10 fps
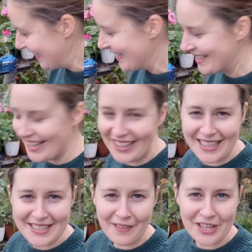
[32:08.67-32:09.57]
So let's
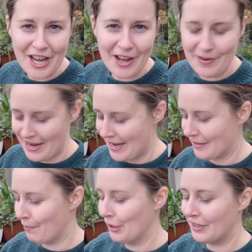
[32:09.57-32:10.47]
have a go at
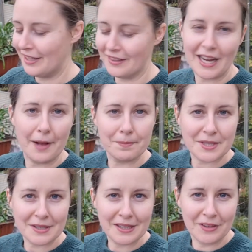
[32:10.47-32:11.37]
plugging the
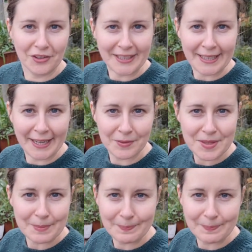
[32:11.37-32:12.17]
gaps in the greenhouse.